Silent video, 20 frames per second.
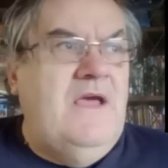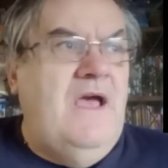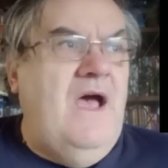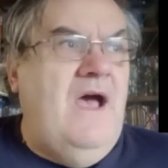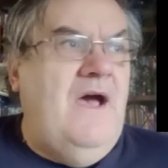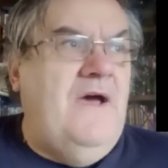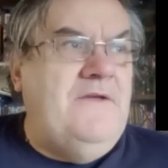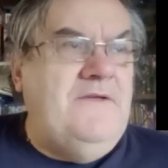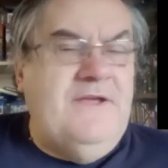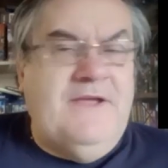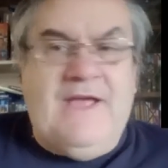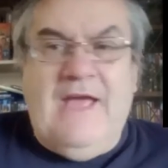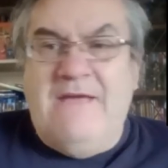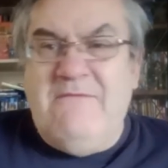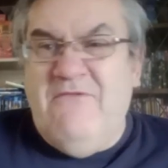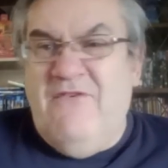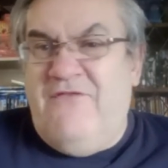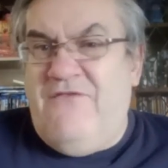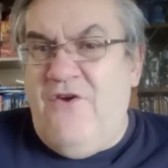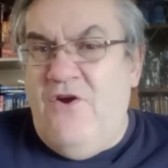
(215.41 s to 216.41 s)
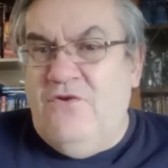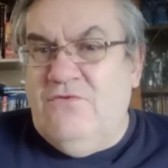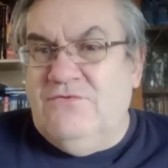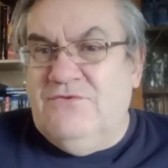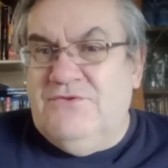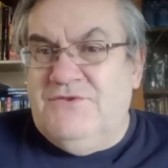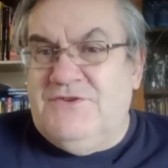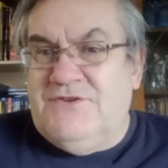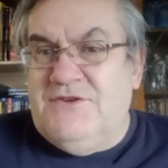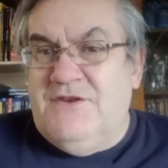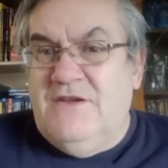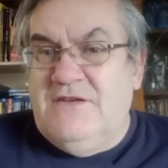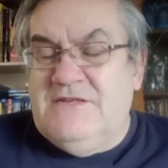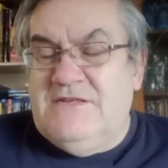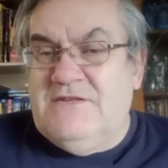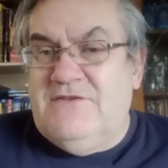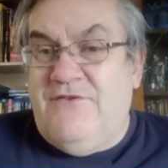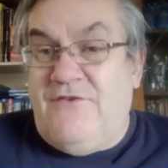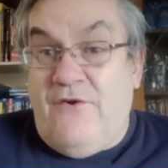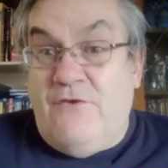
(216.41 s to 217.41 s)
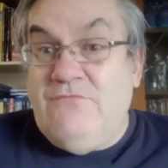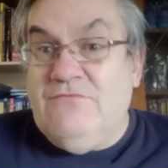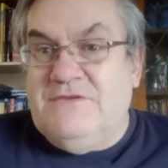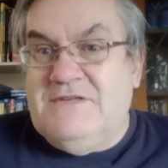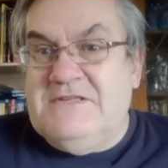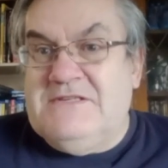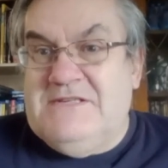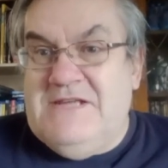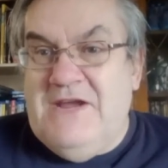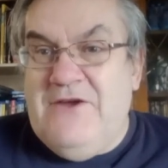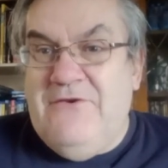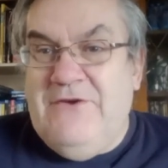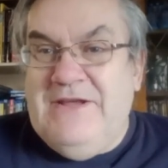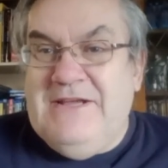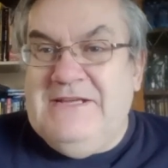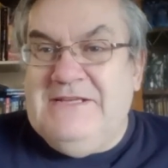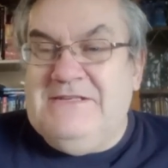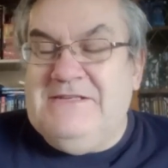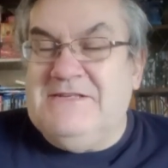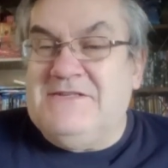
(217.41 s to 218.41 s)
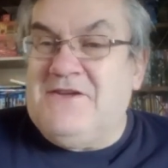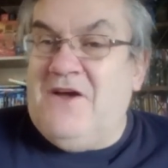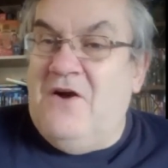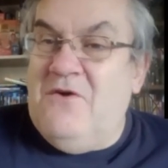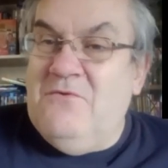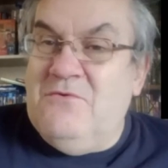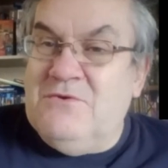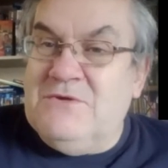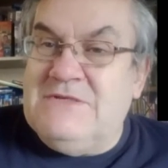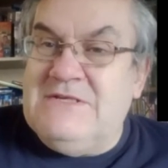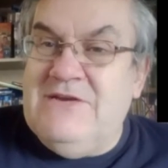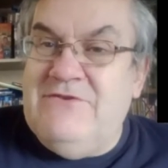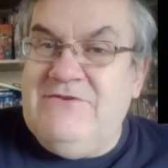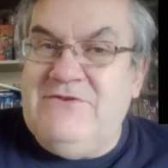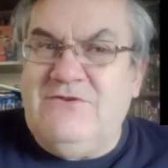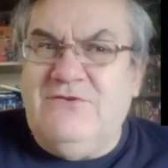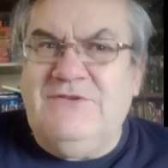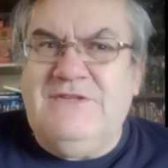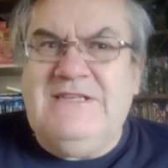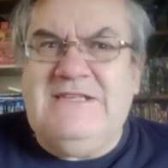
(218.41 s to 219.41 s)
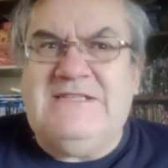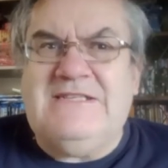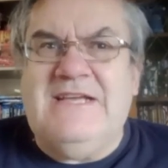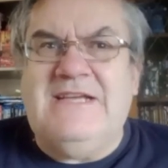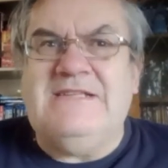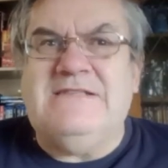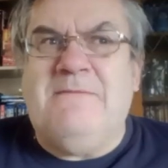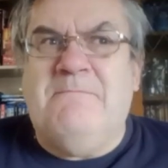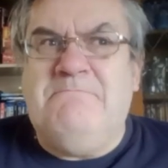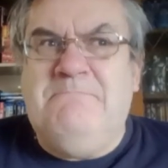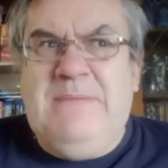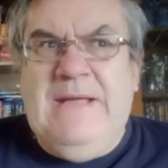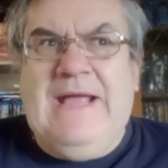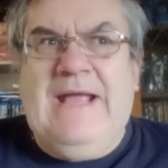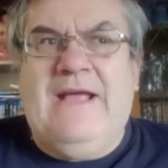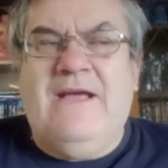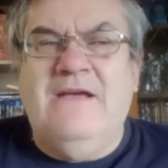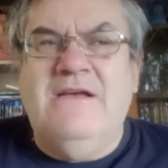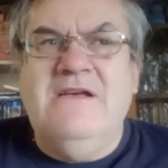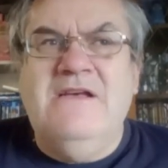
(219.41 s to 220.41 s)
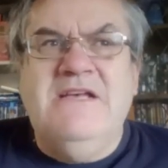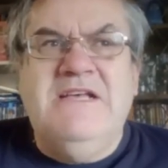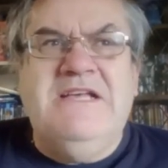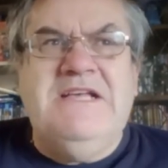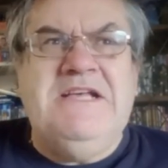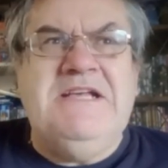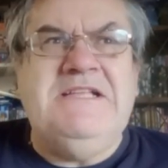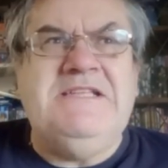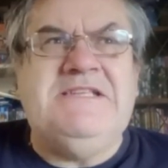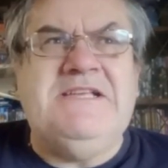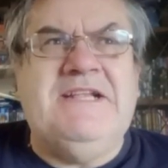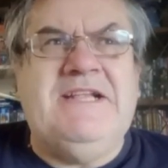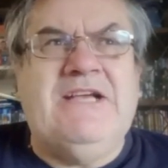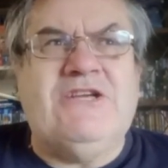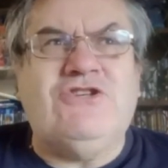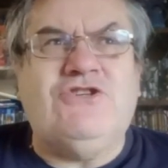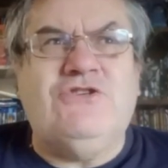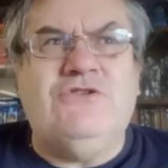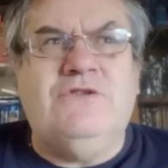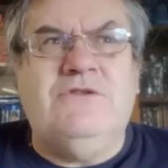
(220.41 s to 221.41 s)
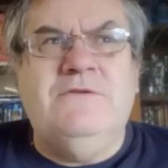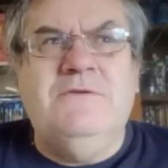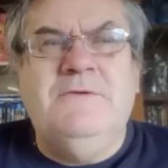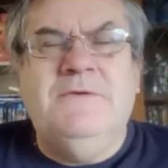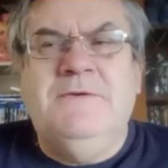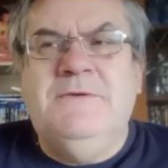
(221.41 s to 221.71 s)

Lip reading: your Game of Thrones, the Thrones series, your Star Wars series, all these things are big international